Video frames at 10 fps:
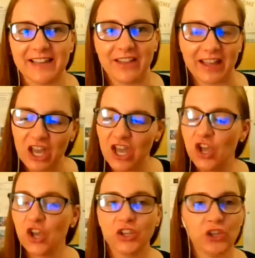Like
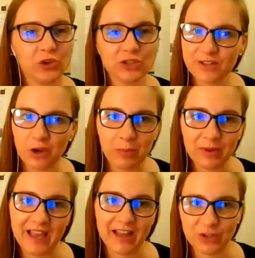you just open
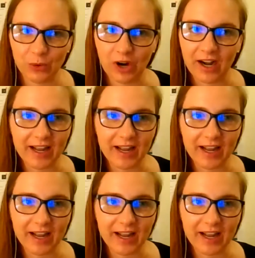that door,